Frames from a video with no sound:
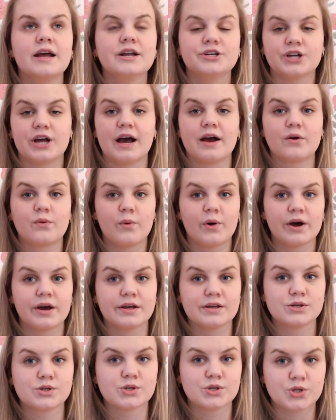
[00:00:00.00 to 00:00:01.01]
Jack
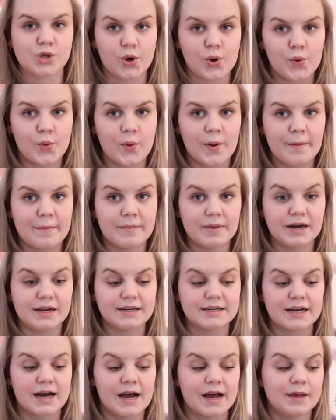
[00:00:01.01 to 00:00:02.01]
was so many
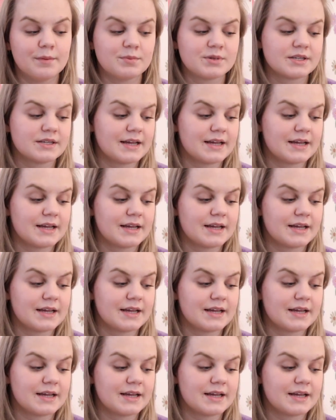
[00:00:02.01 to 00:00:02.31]
times.